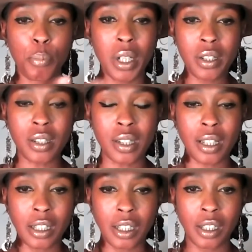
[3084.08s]

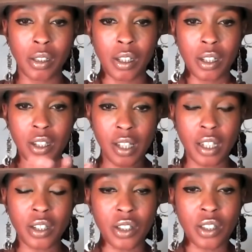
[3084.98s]
basically
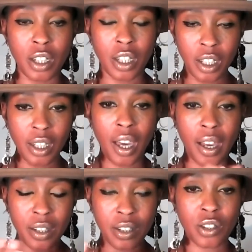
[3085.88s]
stated that he
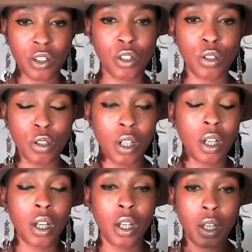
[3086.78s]
has to
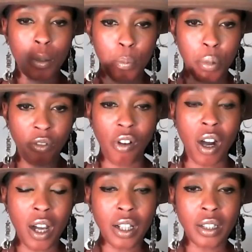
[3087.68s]

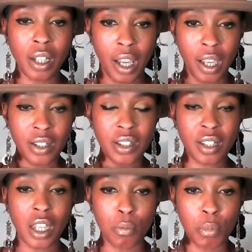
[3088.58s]
provide a
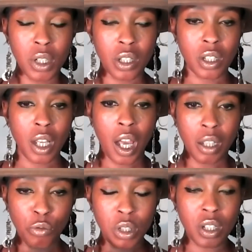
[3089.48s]
statement
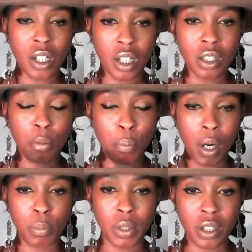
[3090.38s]
and return the
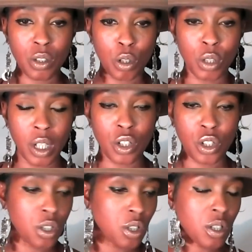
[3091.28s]
public's
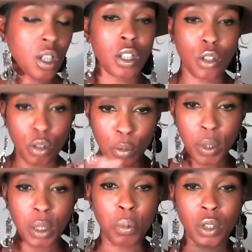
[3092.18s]
donations to the
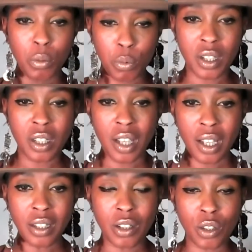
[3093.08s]
people it was
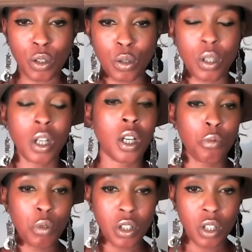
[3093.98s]
intended to.
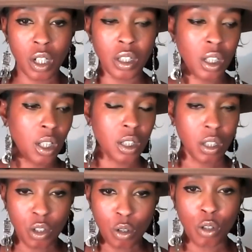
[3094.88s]
Return
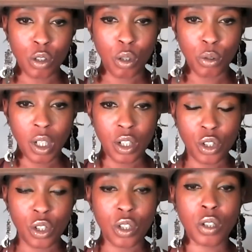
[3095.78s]
the
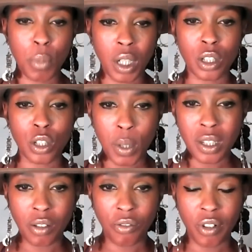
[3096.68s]
donations by the
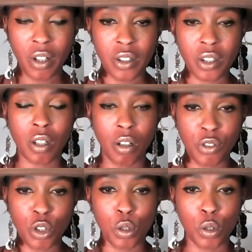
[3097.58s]
21st
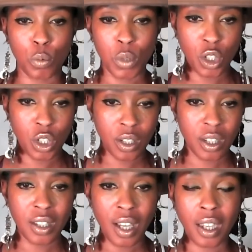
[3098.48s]
of June, which is
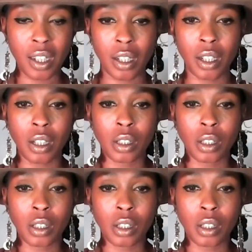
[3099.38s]
today.